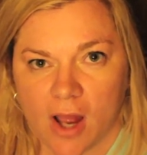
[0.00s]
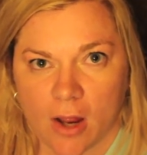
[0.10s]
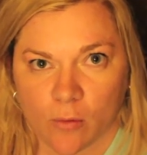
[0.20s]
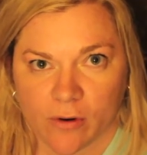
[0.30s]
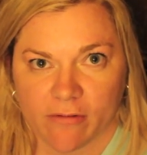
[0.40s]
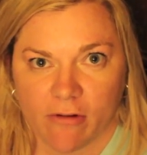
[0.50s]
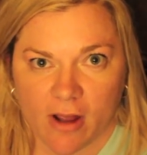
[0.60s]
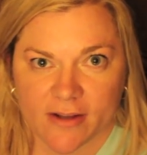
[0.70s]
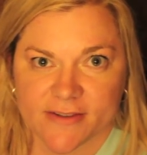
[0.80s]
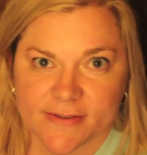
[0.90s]
I would have
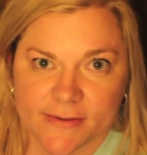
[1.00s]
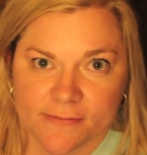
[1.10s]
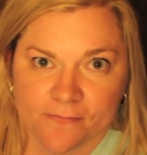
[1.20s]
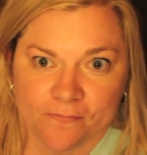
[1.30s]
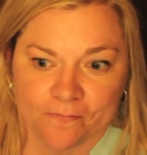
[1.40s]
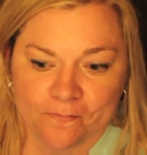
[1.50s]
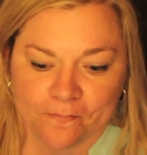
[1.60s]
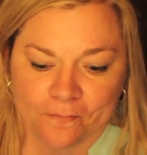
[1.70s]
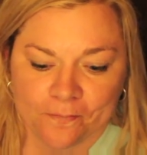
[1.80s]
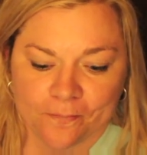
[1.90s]
lost
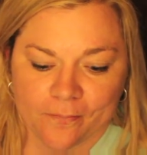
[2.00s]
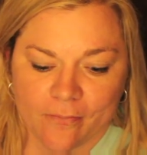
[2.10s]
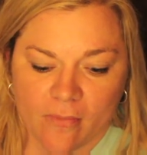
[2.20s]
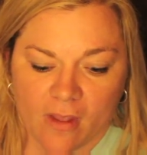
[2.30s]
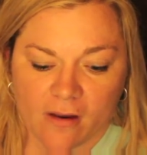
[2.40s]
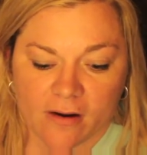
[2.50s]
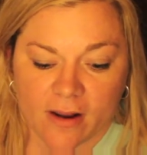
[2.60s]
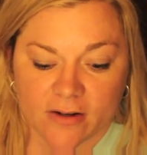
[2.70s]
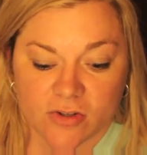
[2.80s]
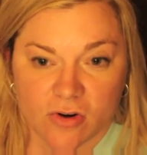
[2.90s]
an
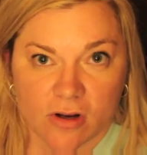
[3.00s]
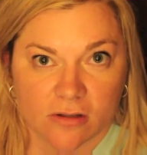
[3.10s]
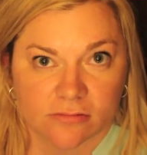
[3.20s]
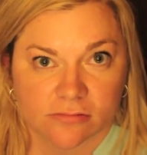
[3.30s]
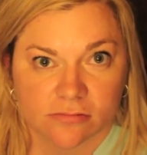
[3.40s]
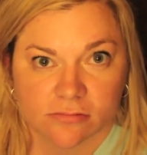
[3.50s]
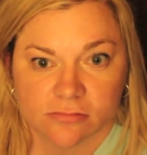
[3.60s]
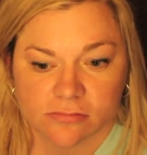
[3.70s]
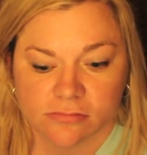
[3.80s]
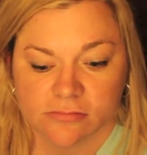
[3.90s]
extra
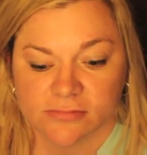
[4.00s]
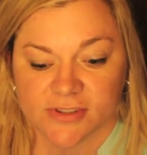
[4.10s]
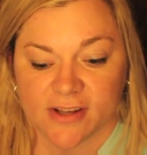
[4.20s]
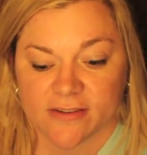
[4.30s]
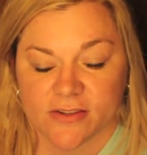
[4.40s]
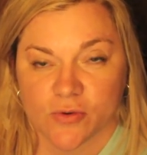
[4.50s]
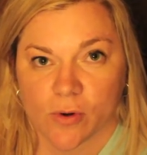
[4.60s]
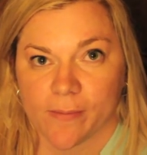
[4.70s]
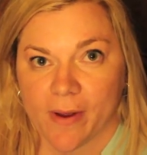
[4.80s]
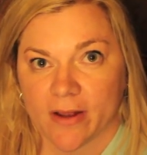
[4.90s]
10 to
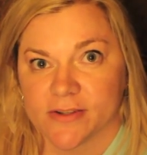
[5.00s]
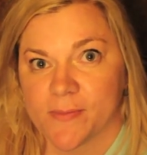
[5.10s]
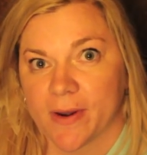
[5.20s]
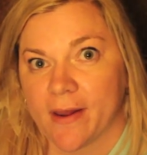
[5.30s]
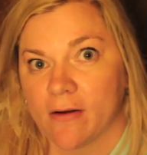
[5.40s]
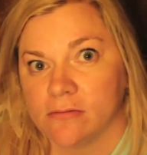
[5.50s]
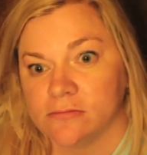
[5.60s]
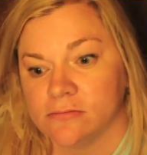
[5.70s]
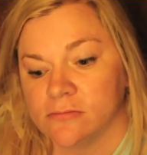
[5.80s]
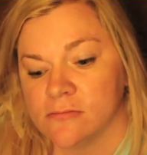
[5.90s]
20 pounds by now.
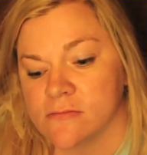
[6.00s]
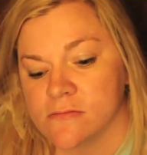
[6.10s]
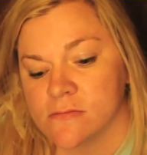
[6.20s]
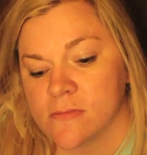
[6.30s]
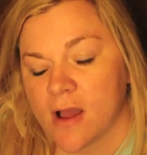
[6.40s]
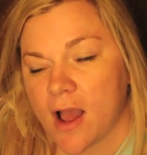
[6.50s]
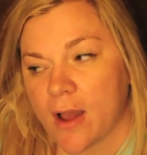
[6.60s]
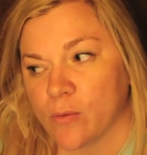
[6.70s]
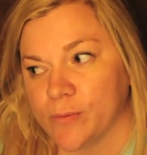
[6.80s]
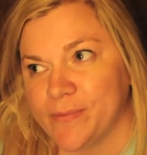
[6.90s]

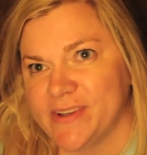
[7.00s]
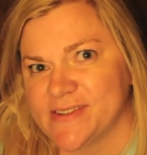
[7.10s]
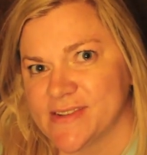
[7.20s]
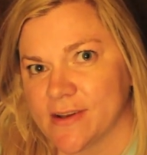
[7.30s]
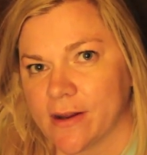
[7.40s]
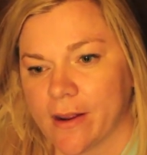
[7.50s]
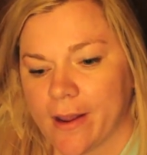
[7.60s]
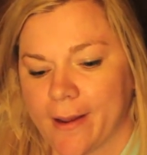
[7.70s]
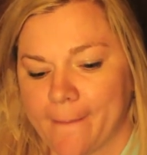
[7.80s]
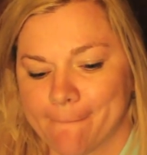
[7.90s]
I would be sitting
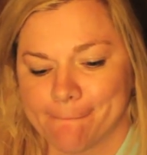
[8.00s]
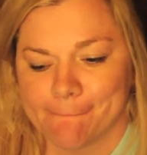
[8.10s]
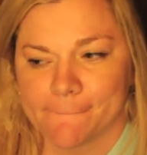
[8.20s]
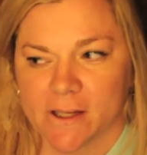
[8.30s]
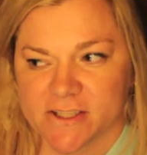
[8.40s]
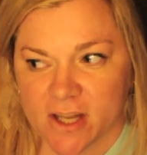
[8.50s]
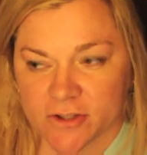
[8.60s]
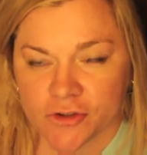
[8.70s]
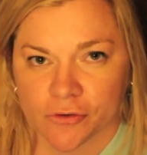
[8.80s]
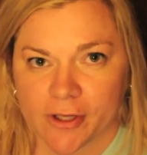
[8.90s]
at
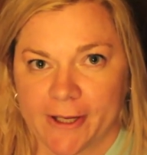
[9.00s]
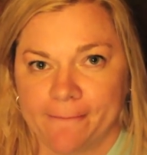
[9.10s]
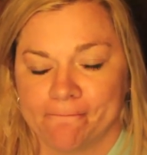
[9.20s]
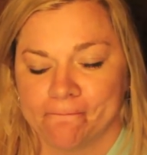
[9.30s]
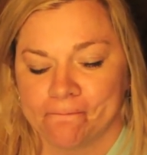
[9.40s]
potentially